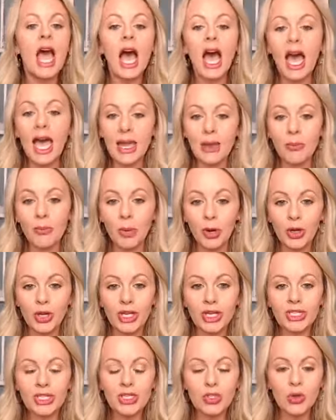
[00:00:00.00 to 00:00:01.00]
I am
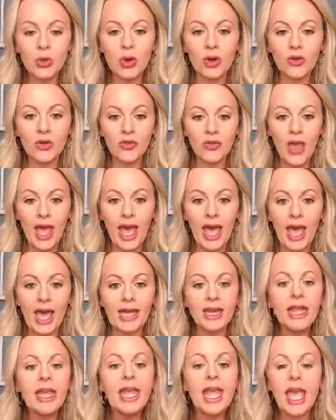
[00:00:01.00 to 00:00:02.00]
burning stored fat,
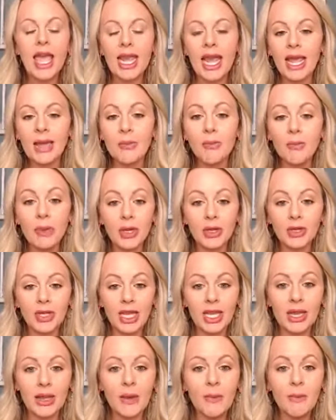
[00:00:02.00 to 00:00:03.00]
and I am building